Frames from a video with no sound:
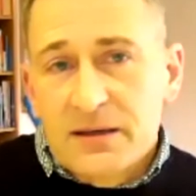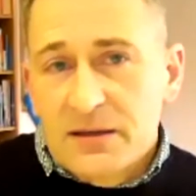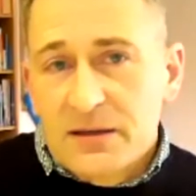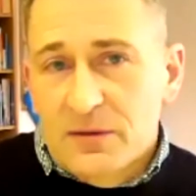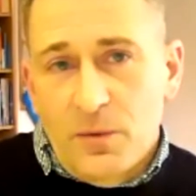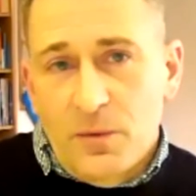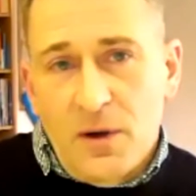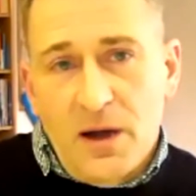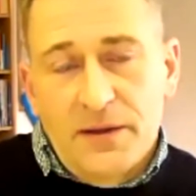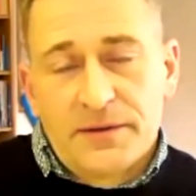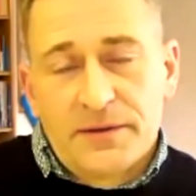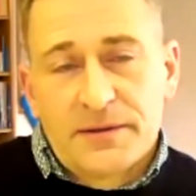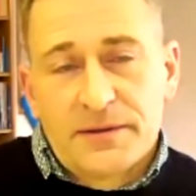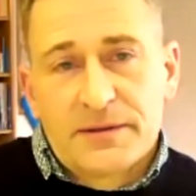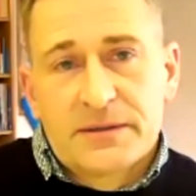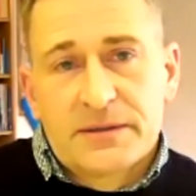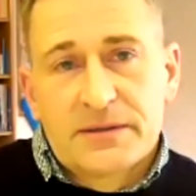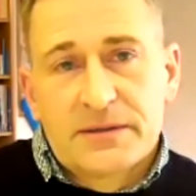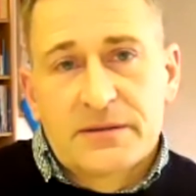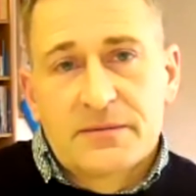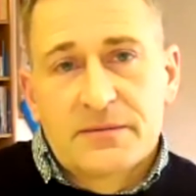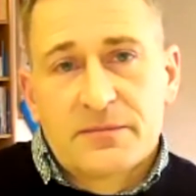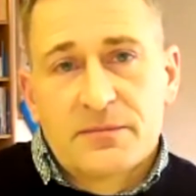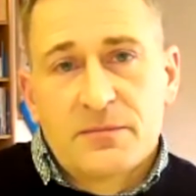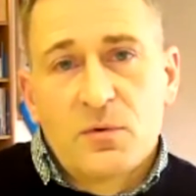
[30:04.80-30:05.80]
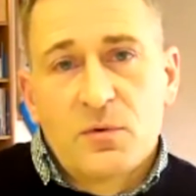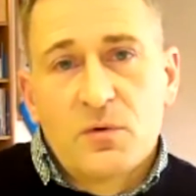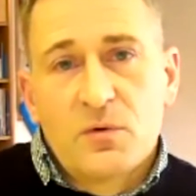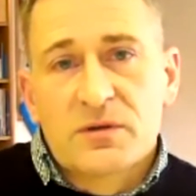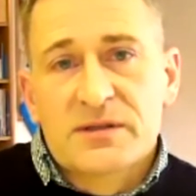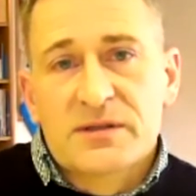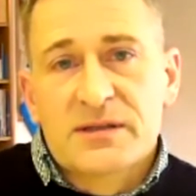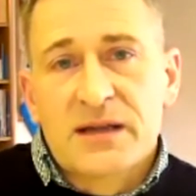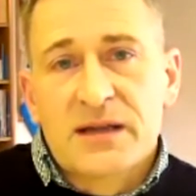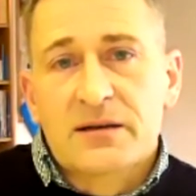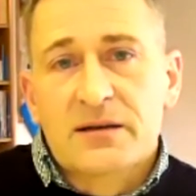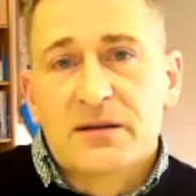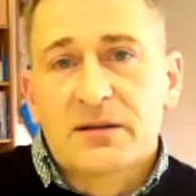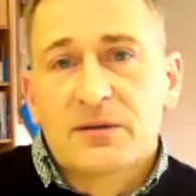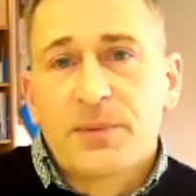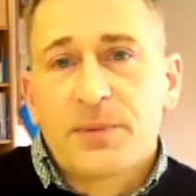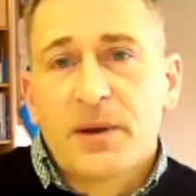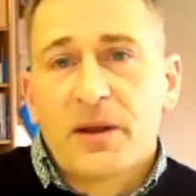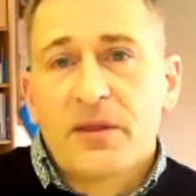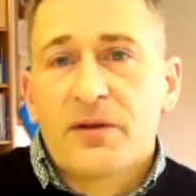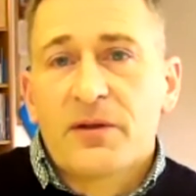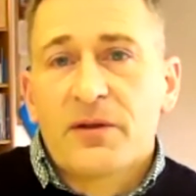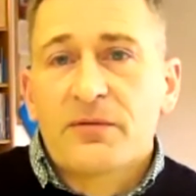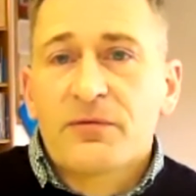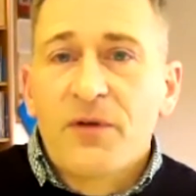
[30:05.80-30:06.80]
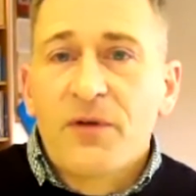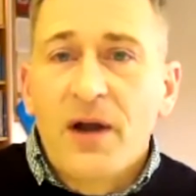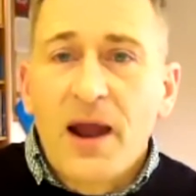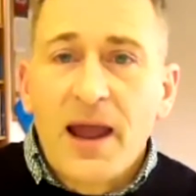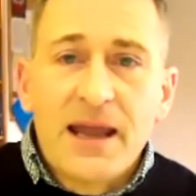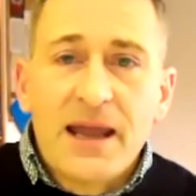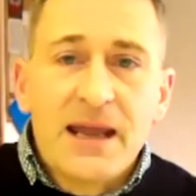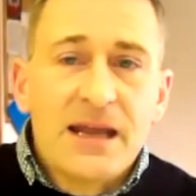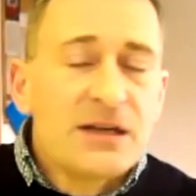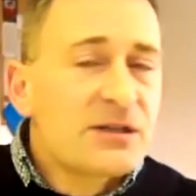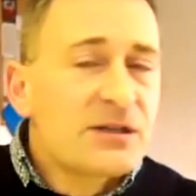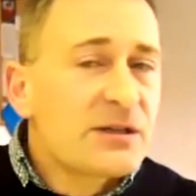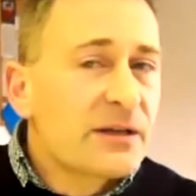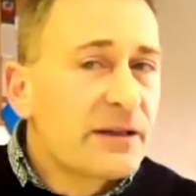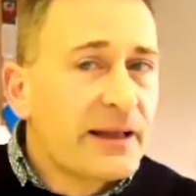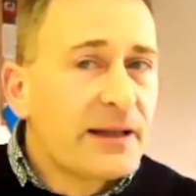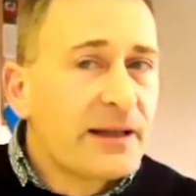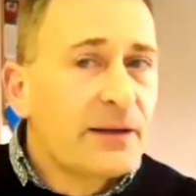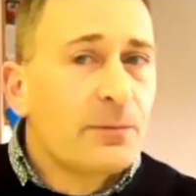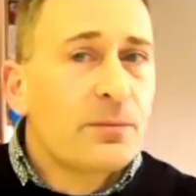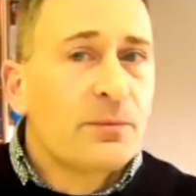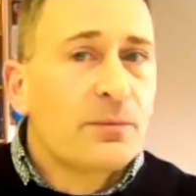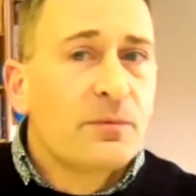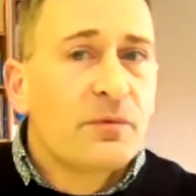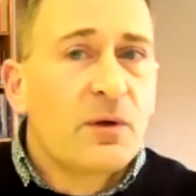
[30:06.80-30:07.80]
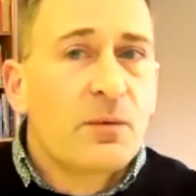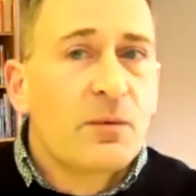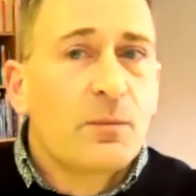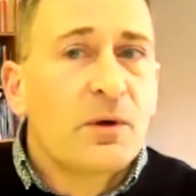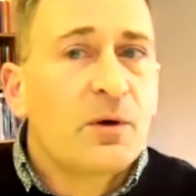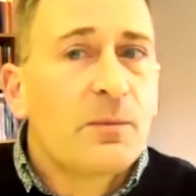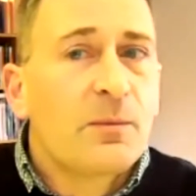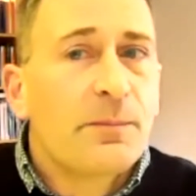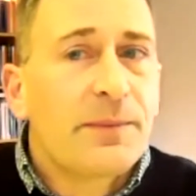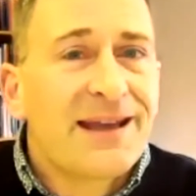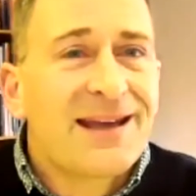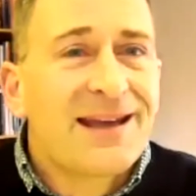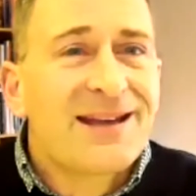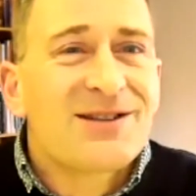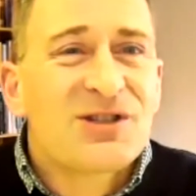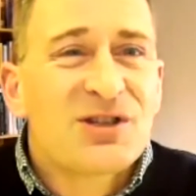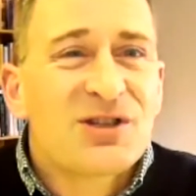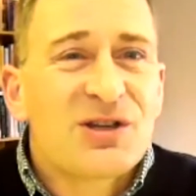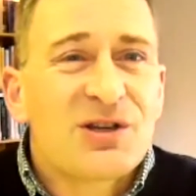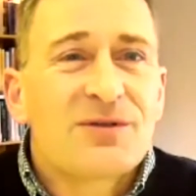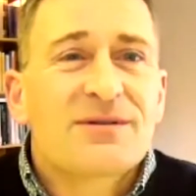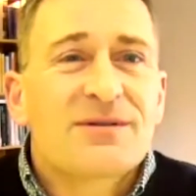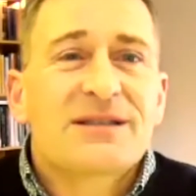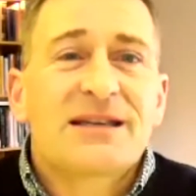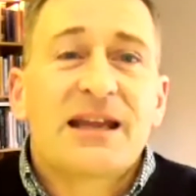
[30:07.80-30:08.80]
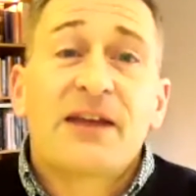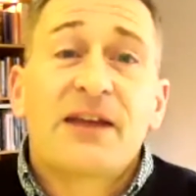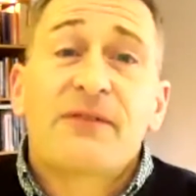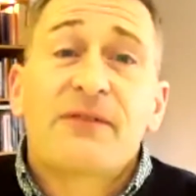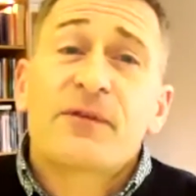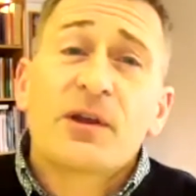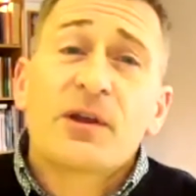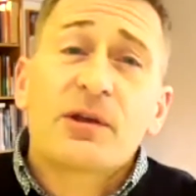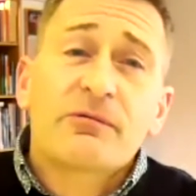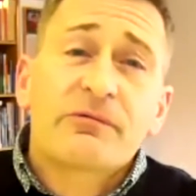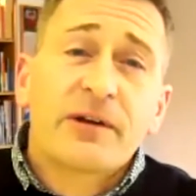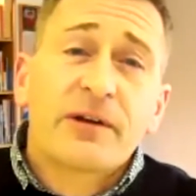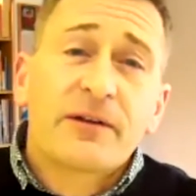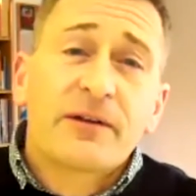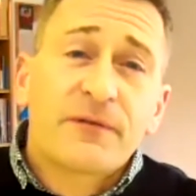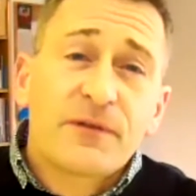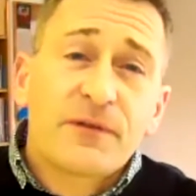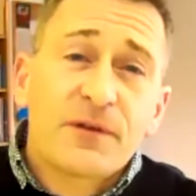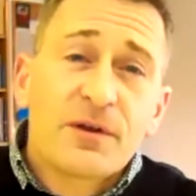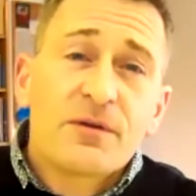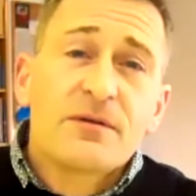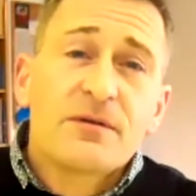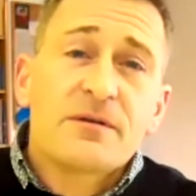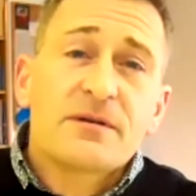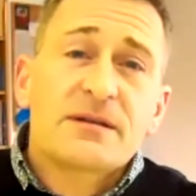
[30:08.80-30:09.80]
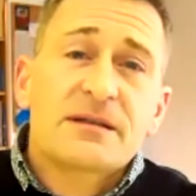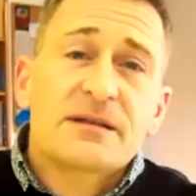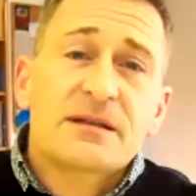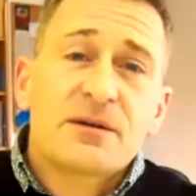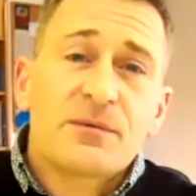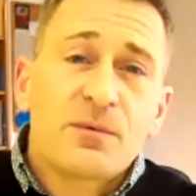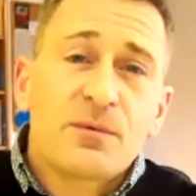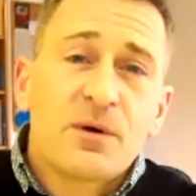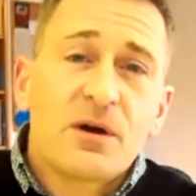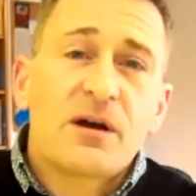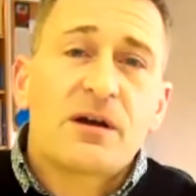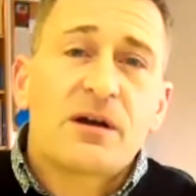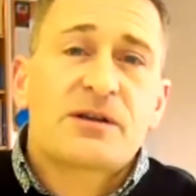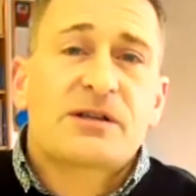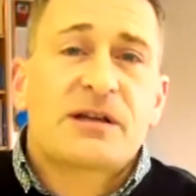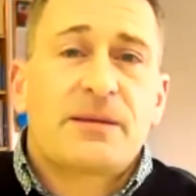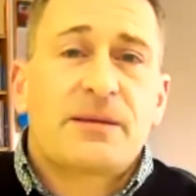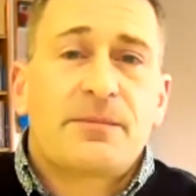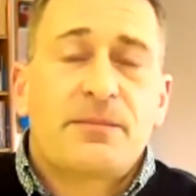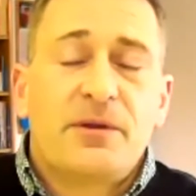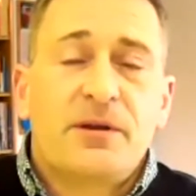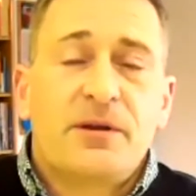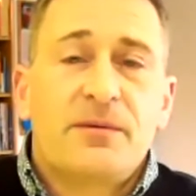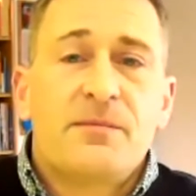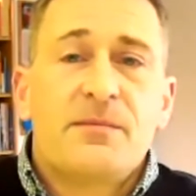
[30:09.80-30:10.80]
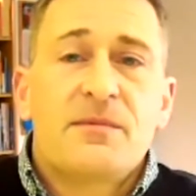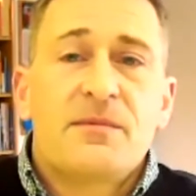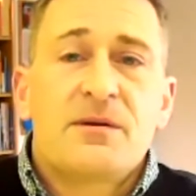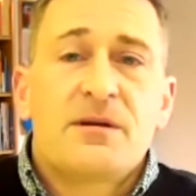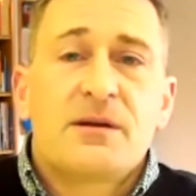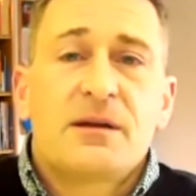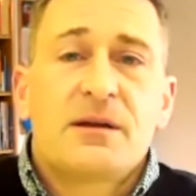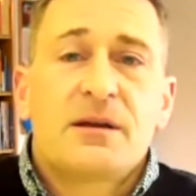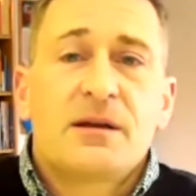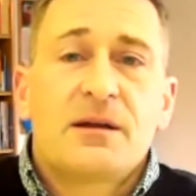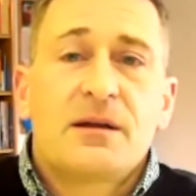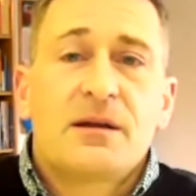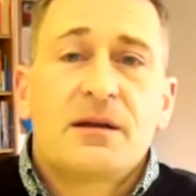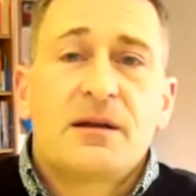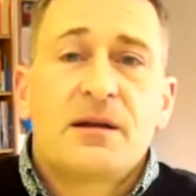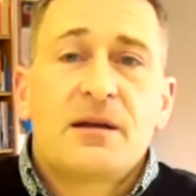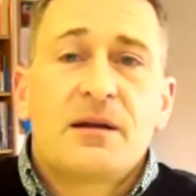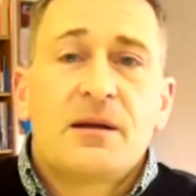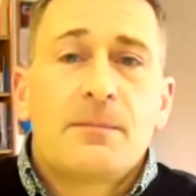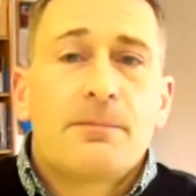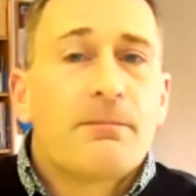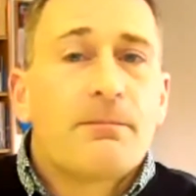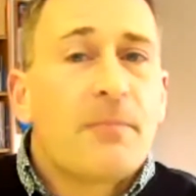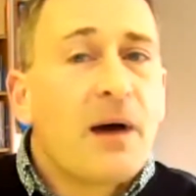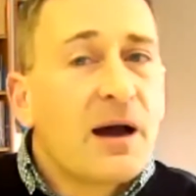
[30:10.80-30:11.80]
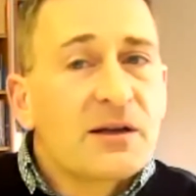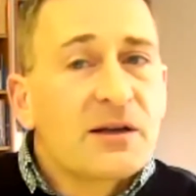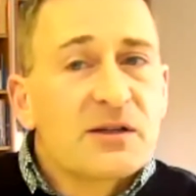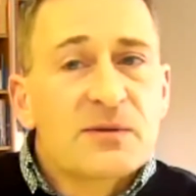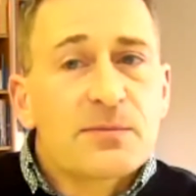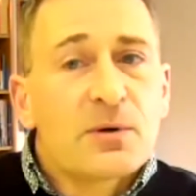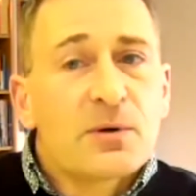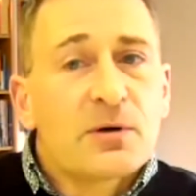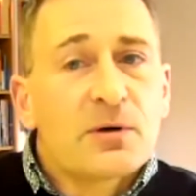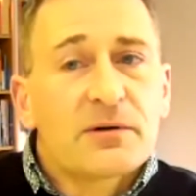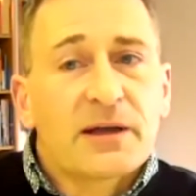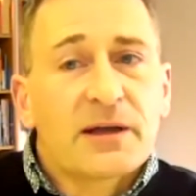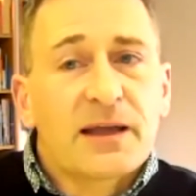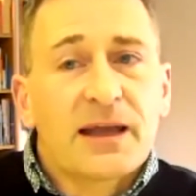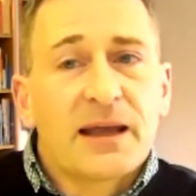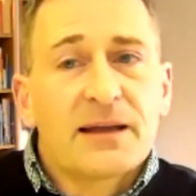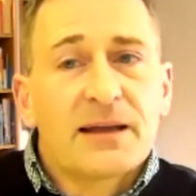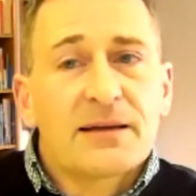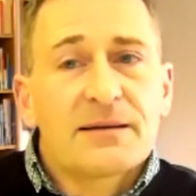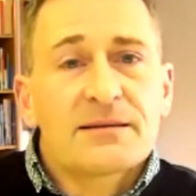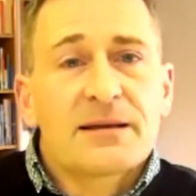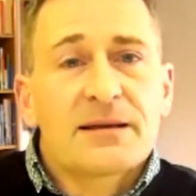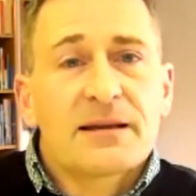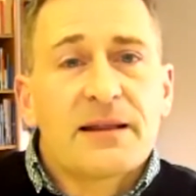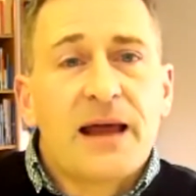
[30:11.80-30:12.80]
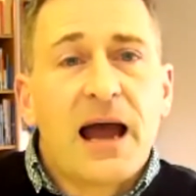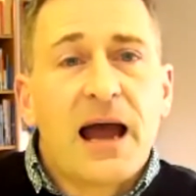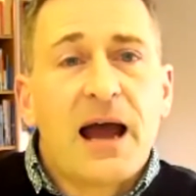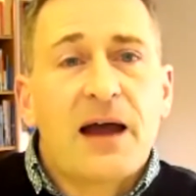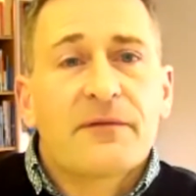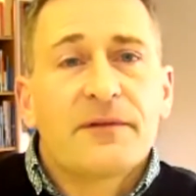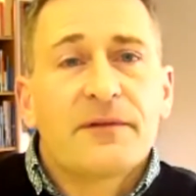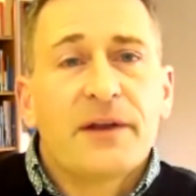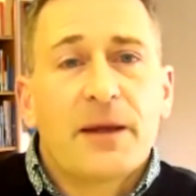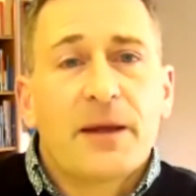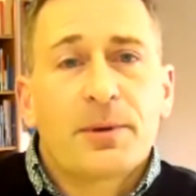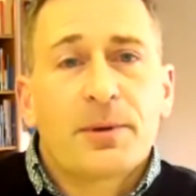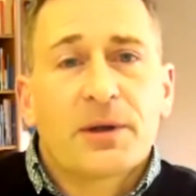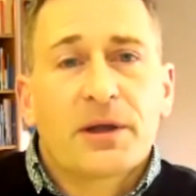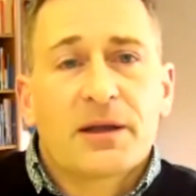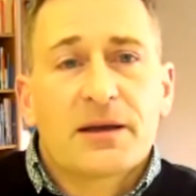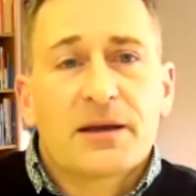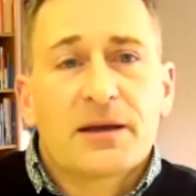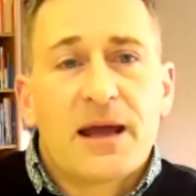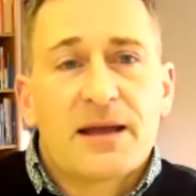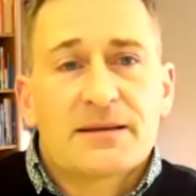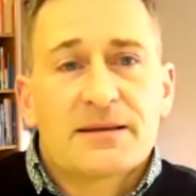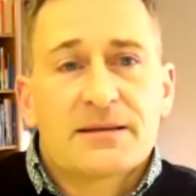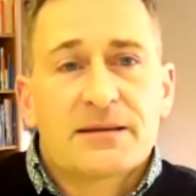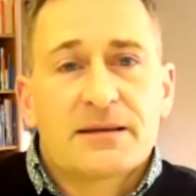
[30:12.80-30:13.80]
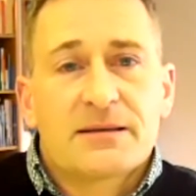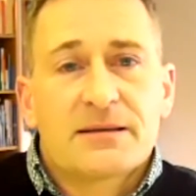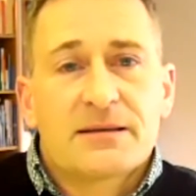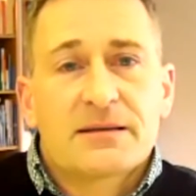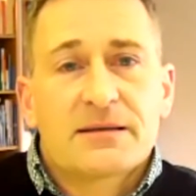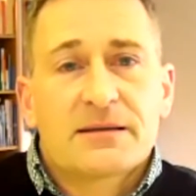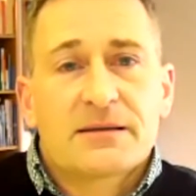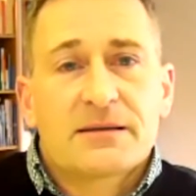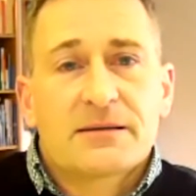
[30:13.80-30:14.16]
ones, more subtle, but the rage that will be induced if you refuse to worship them, much more akin to that of Nebuchadnezzar's.